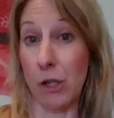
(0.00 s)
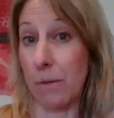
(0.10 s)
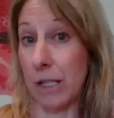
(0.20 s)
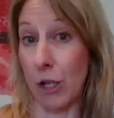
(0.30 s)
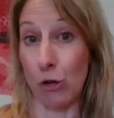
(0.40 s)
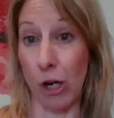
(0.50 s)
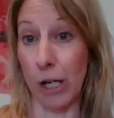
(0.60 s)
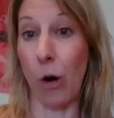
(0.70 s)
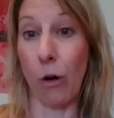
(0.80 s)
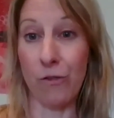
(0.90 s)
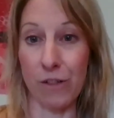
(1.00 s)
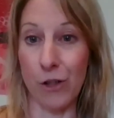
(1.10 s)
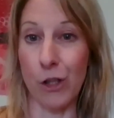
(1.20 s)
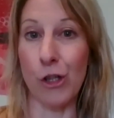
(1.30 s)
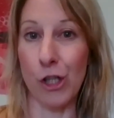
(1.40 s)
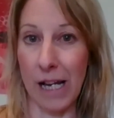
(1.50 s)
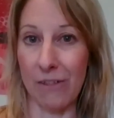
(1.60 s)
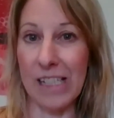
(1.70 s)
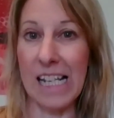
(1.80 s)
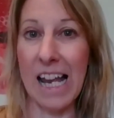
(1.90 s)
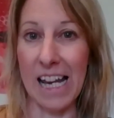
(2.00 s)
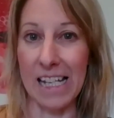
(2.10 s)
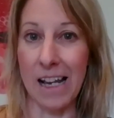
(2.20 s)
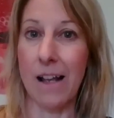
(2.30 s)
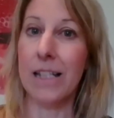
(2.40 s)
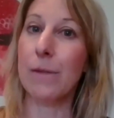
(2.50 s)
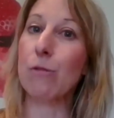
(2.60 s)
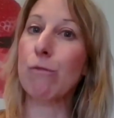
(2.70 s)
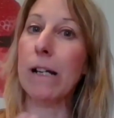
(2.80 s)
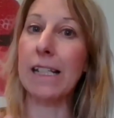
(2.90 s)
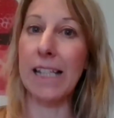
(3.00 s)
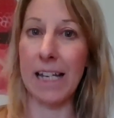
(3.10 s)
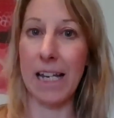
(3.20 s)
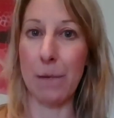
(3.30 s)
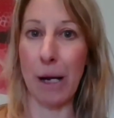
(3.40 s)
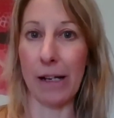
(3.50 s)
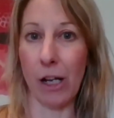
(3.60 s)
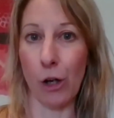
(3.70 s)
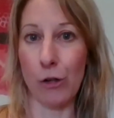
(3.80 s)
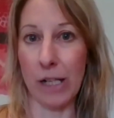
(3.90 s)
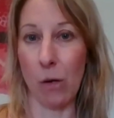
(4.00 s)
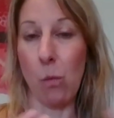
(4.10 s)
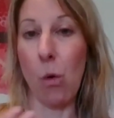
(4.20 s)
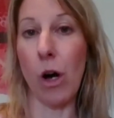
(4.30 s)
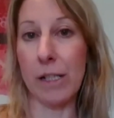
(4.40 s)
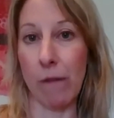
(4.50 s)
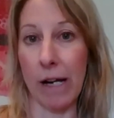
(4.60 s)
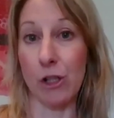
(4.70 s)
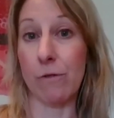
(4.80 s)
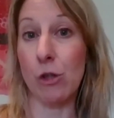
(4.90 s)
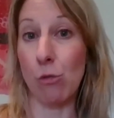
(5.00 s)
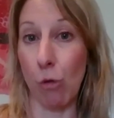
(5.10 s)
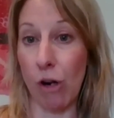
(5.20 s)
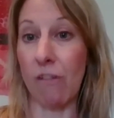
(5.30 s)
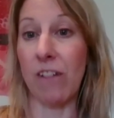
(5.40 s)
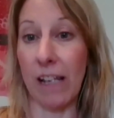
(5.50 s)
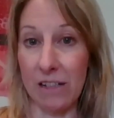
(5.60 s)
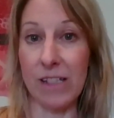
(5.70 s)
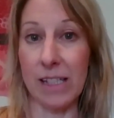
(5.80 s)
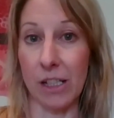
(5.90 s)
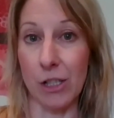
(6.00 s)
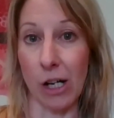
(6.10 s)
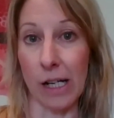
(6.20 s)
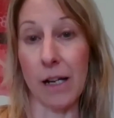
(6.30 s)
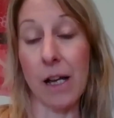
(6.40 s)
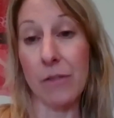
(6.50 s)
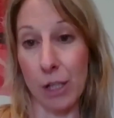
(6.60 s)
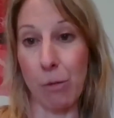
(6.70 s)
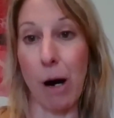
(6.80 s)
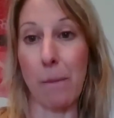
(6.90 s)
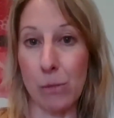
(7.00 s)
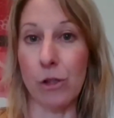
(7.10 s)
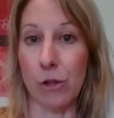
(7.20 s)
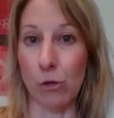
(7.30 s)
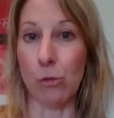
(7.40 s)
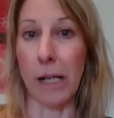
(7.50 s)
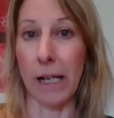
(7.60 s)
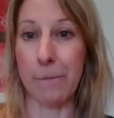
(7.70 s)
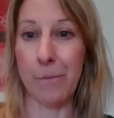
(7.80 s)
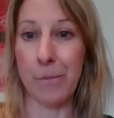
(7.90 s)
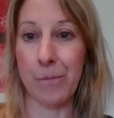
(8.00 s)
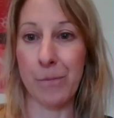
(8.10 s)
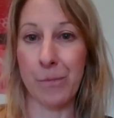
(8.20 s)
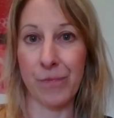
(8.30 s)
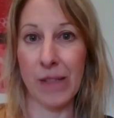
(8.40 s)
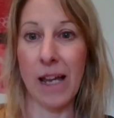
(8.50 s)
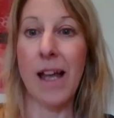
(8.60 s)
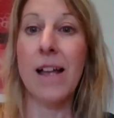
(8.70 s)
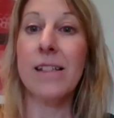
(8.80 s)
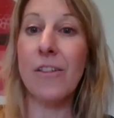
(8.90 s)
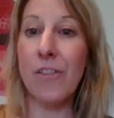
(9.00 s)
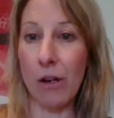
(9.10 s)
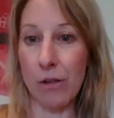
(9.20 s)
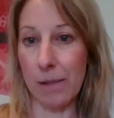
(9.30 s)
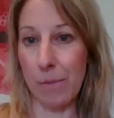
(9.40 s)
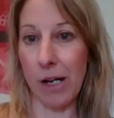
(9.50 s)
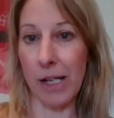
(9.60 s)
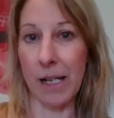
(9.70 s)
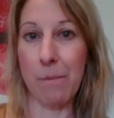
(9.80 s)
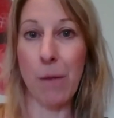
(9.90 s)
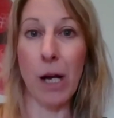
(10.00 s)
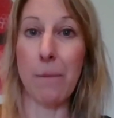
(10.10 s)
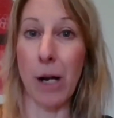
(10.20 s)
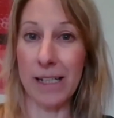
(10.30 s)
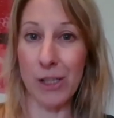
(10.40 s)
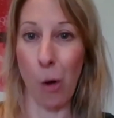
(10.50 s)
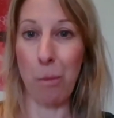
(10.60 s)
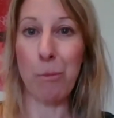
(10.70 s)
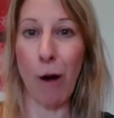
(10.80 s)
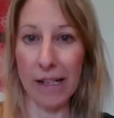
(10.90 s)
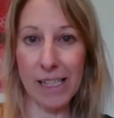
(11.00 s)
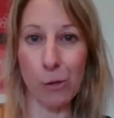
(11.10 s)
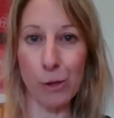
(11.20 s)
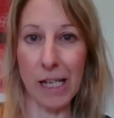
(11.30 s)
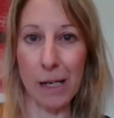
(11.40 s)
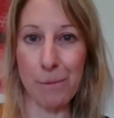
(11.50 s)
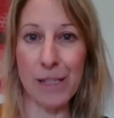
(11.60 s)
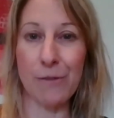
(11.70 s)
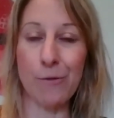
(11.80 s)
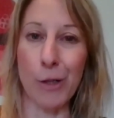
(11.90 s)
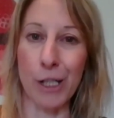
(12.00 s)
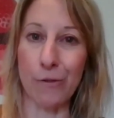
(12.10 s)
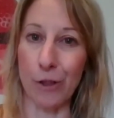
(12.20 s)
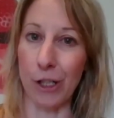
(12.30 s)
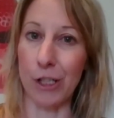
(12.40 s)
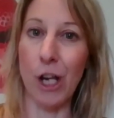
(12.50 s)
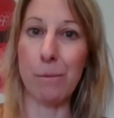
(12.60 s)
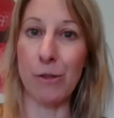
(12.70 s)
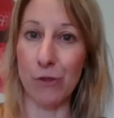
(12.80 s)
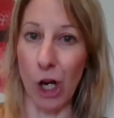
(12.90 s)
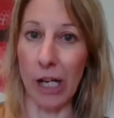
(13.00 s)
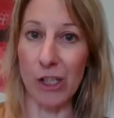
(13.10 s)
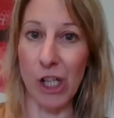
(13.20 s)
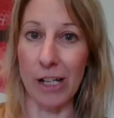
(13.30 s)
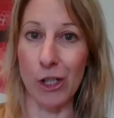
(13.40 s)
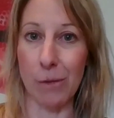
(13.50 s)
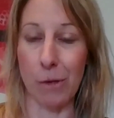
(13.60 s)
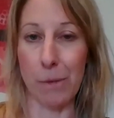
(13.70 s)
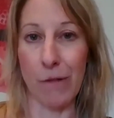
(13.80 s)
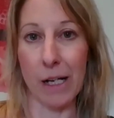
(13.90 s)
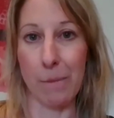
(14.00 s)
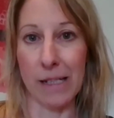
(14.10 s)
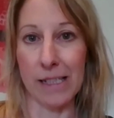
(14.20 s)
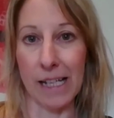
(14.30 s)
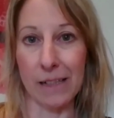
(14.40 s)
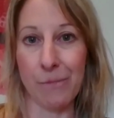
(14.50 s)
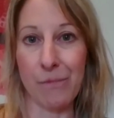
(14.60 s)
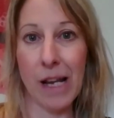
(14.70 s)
you know, trying coffee if you usually have tea. So it's really thinking about including a wider range of stronger flavours in the diet that you perhaps wouldn't normally. So those are my top practical tips for you in terms of diet changes that we'd be recommending.